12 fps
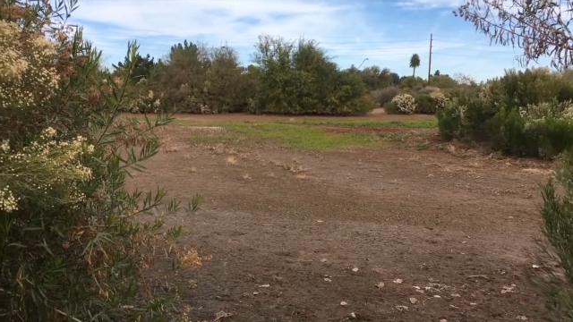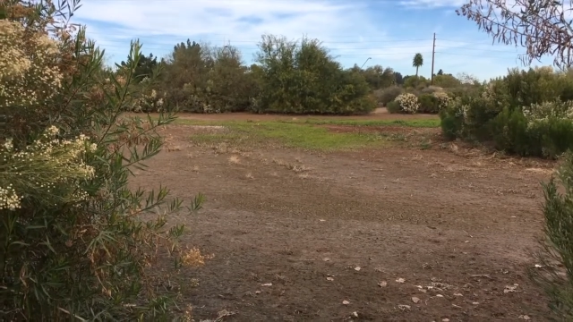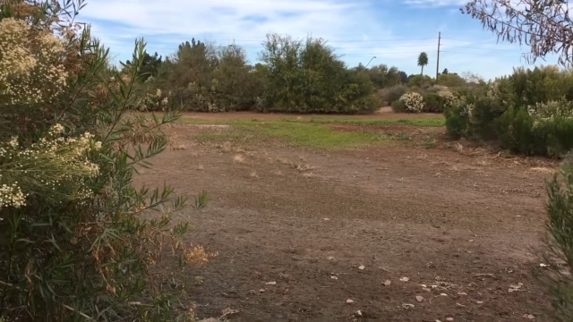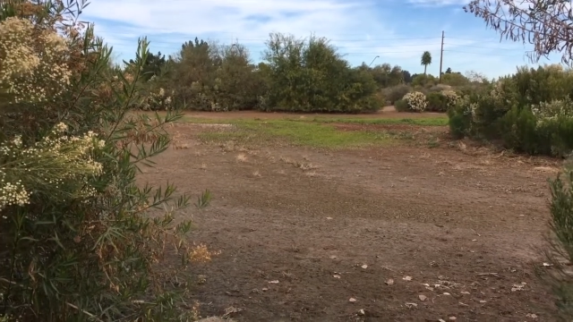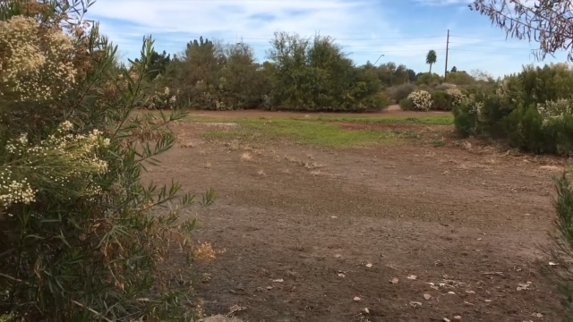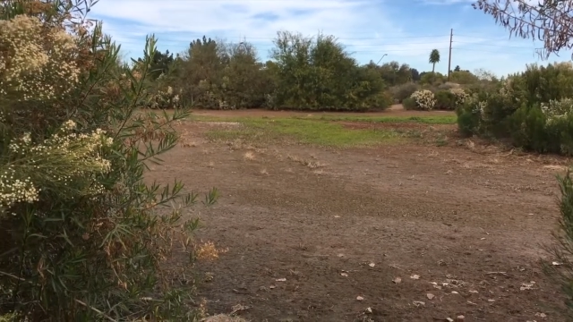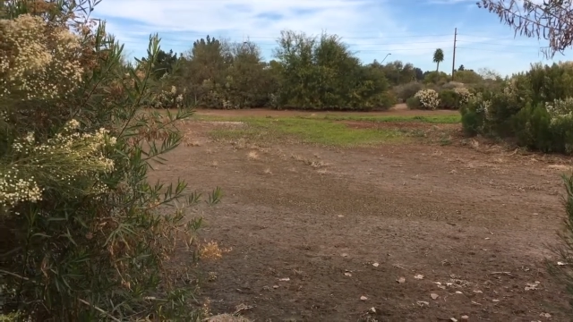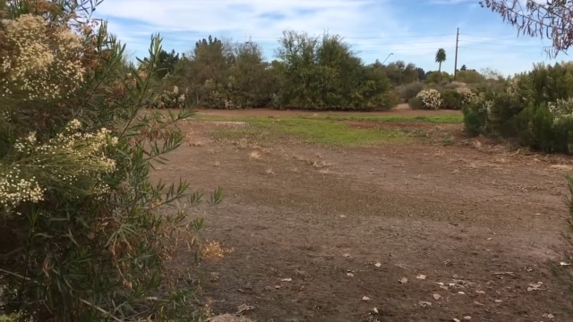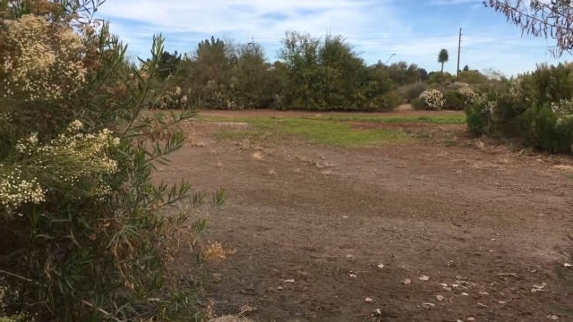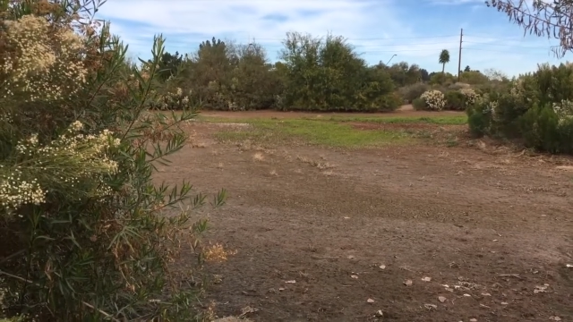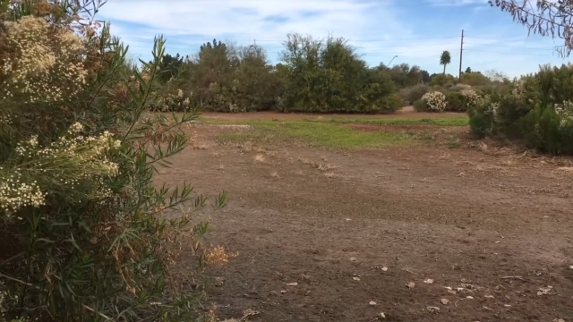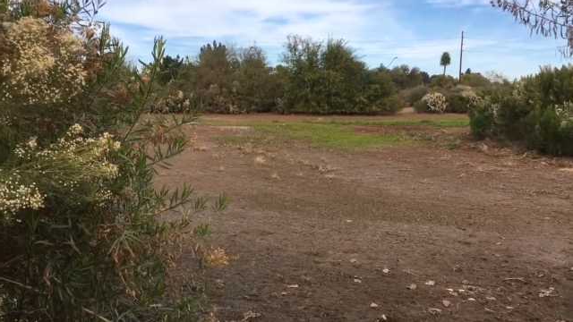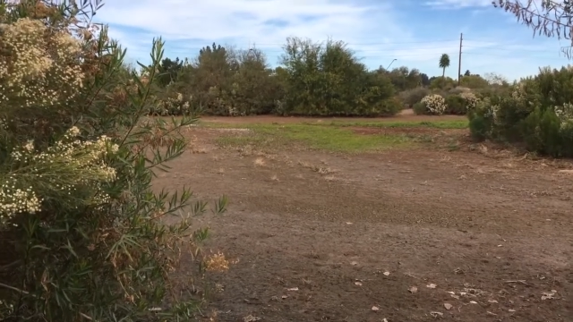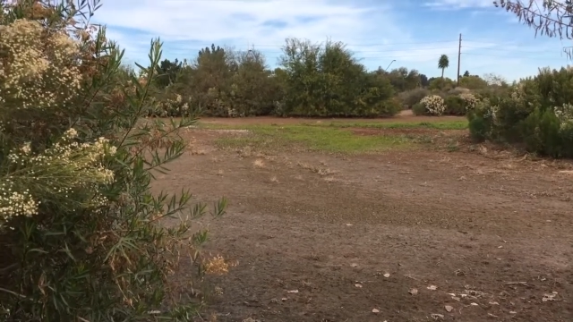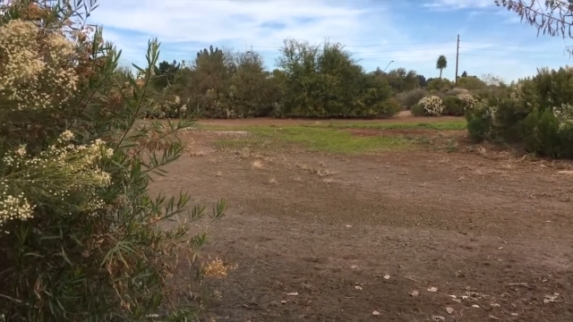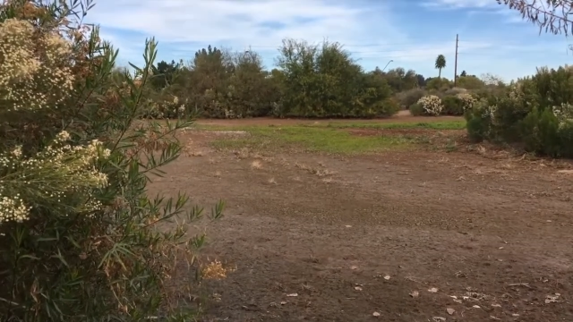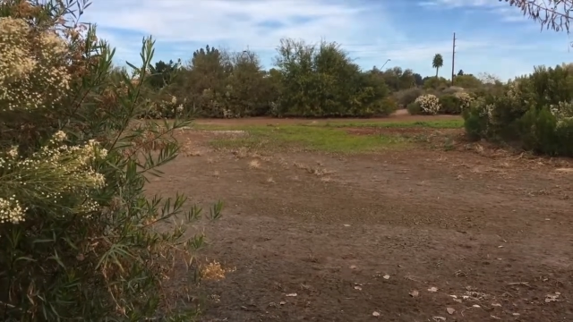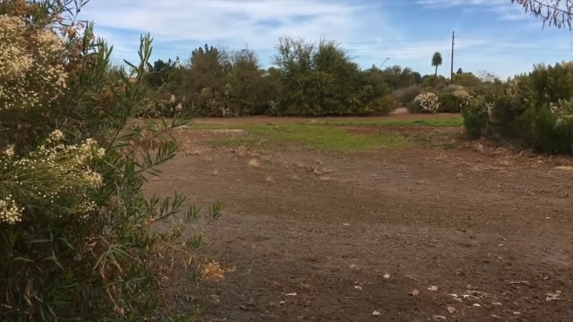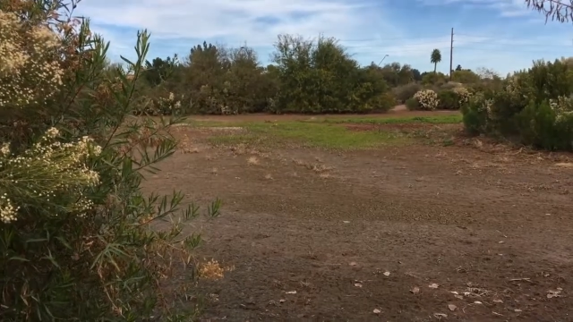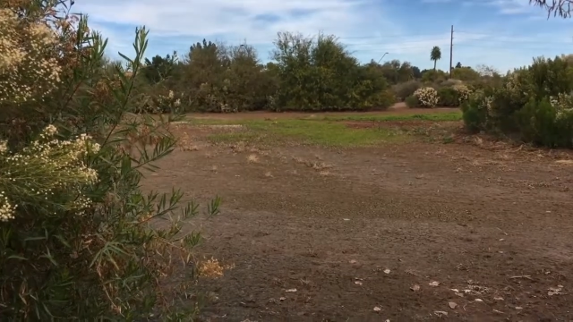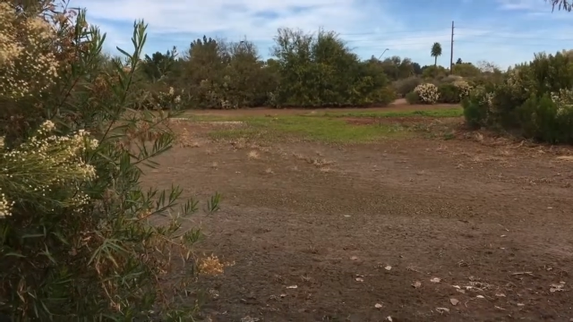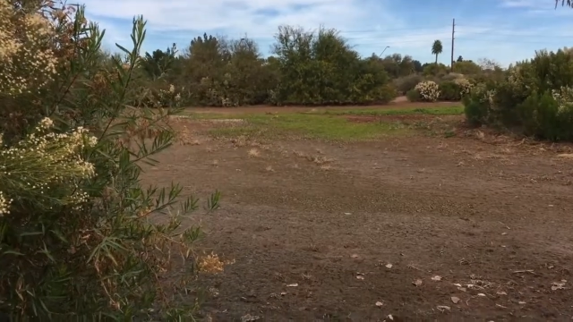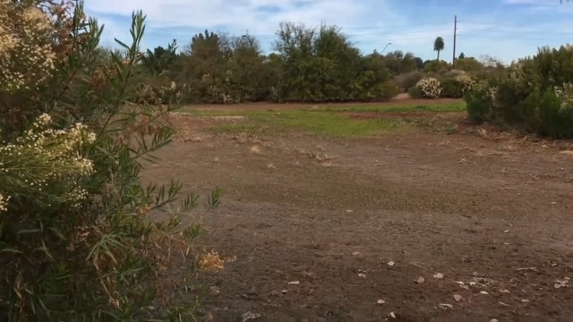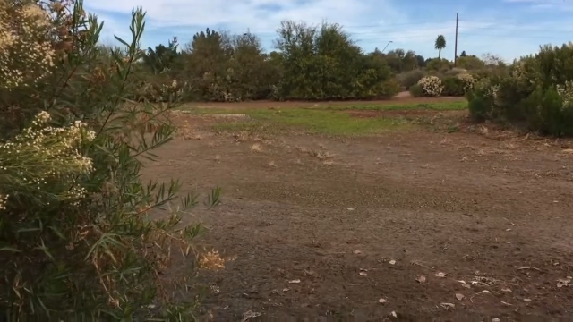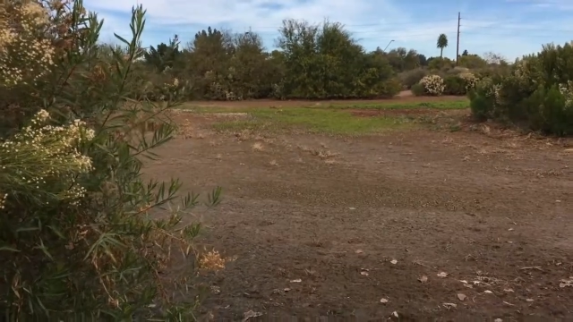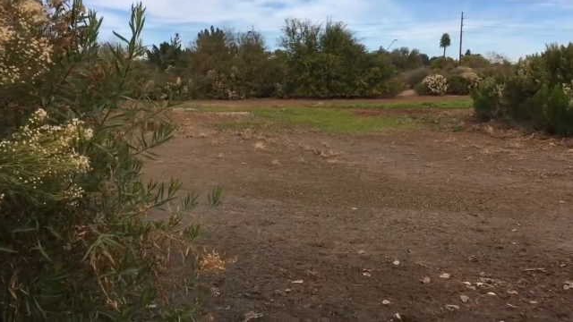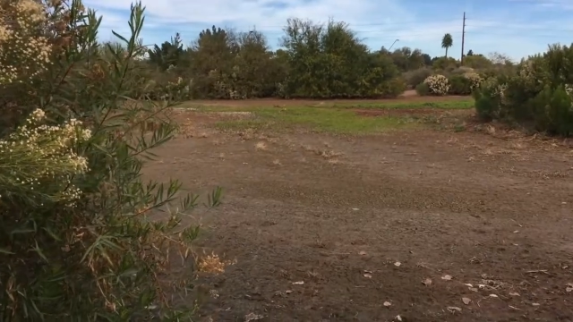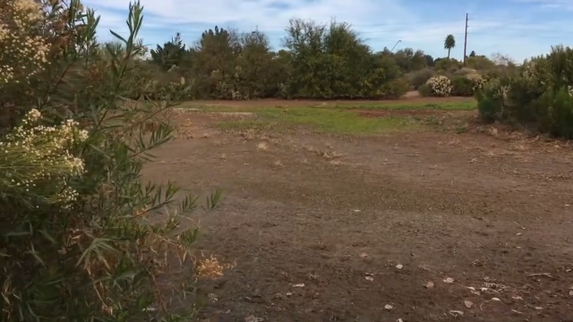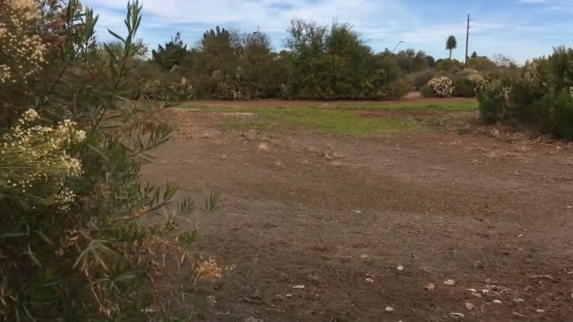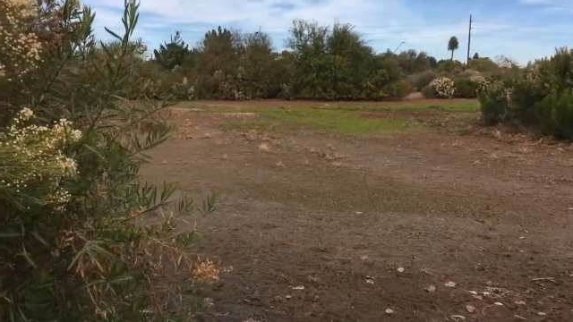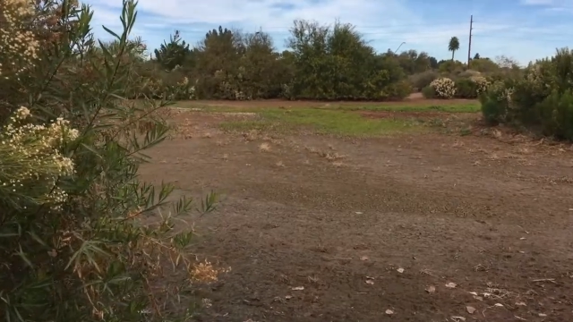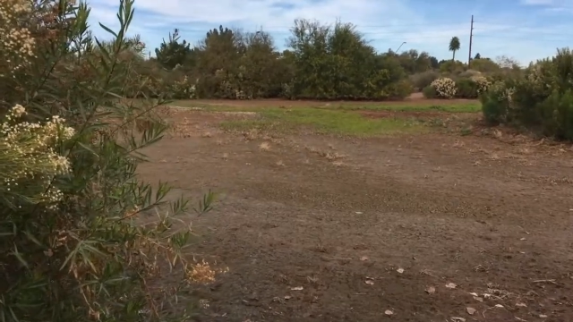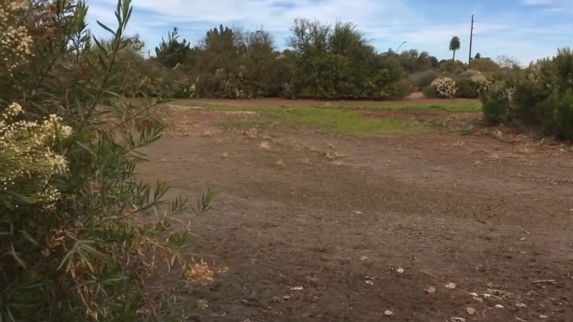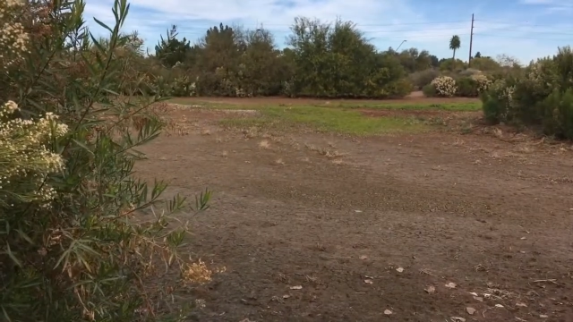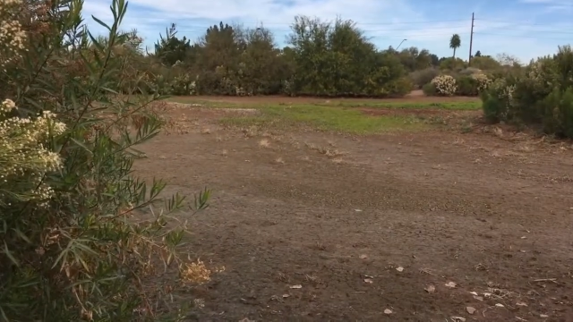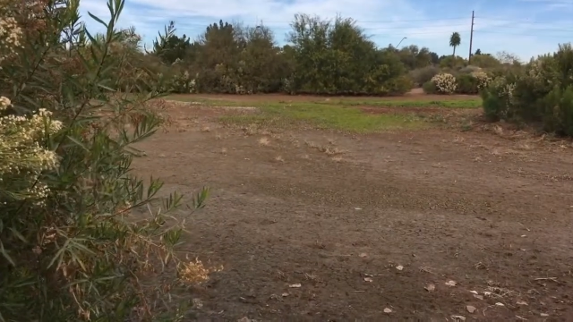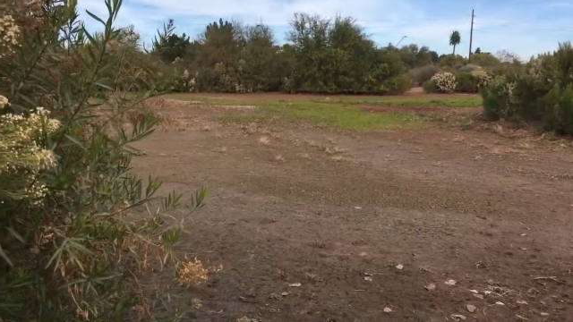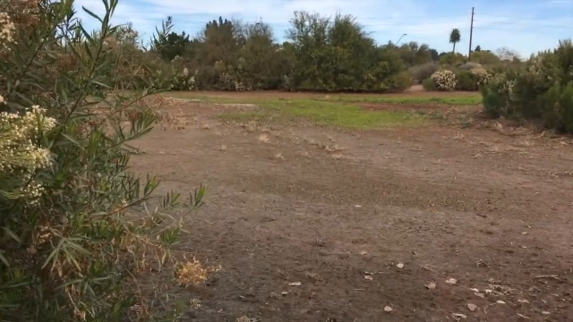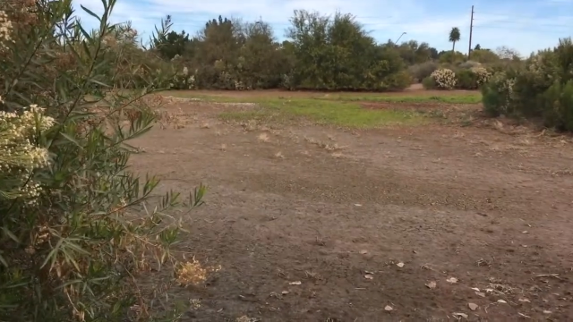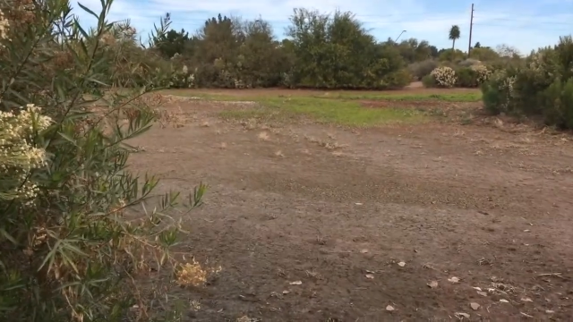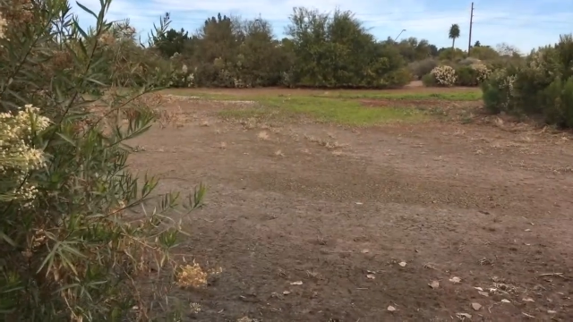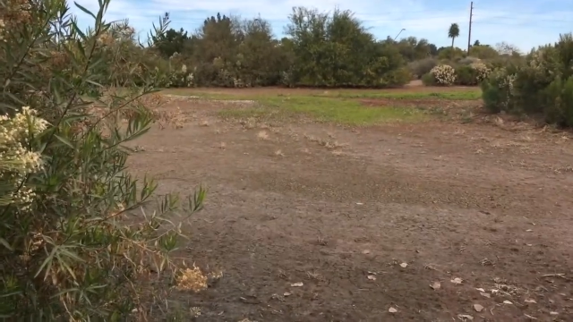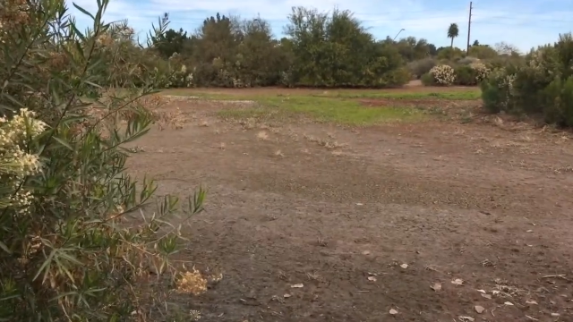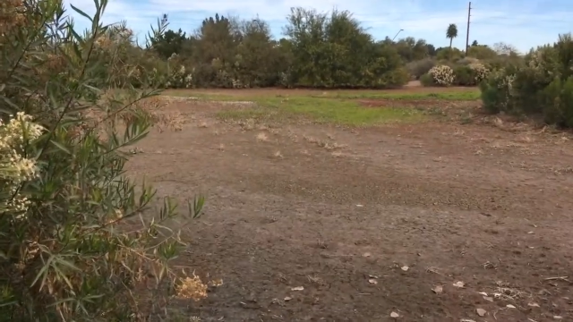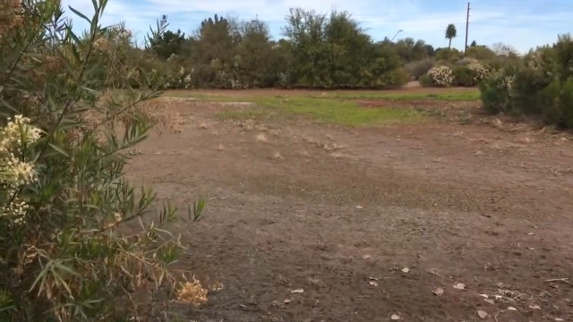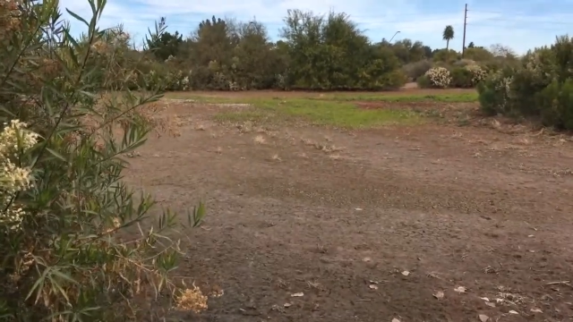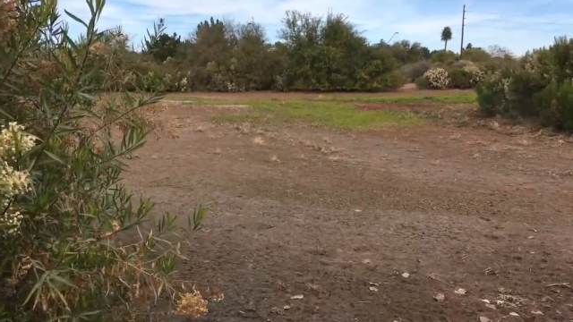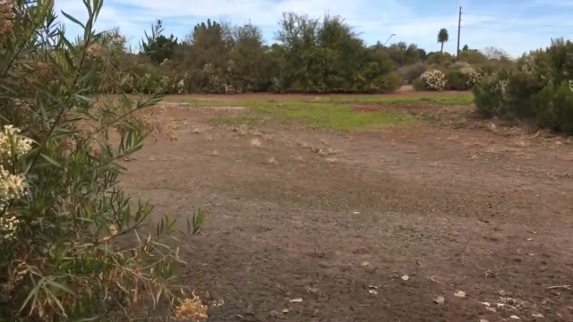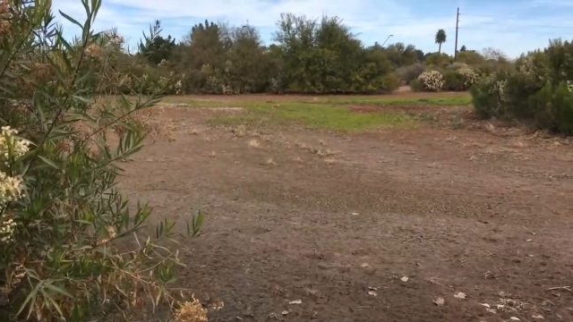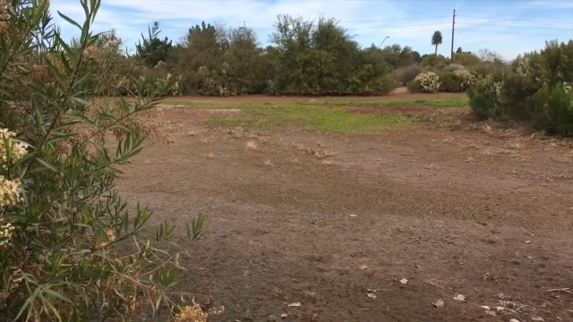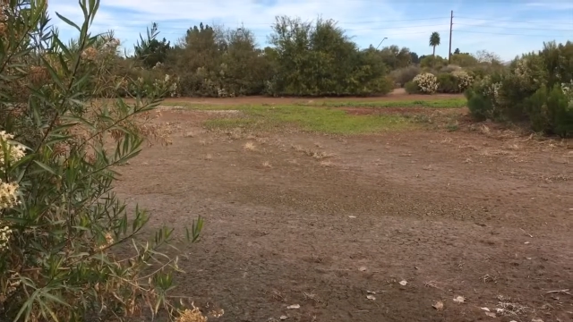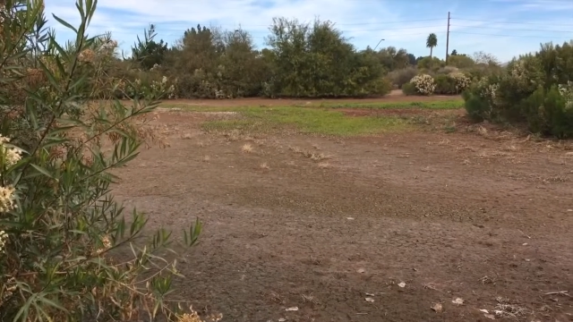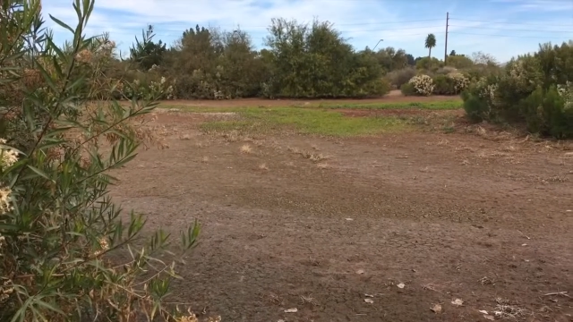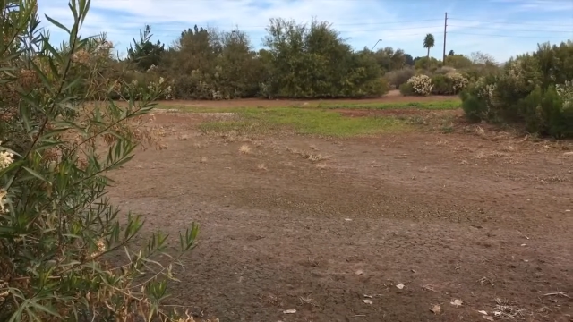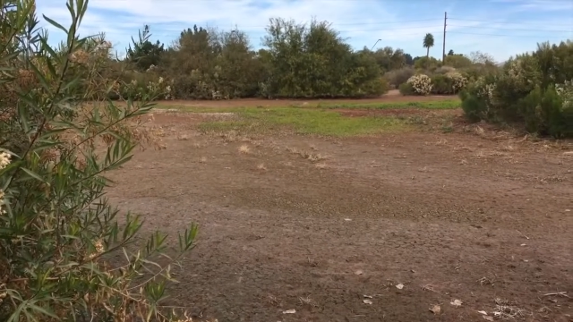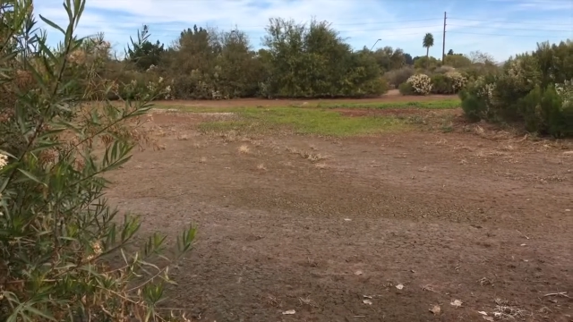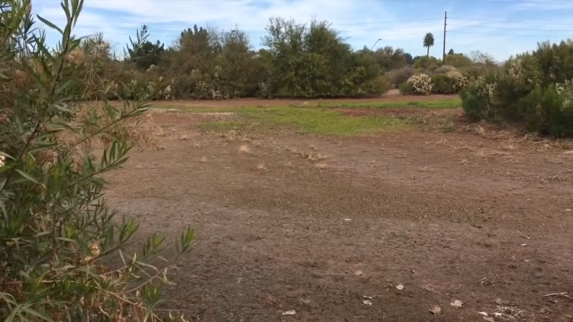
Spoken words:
[unreadable: no face in view]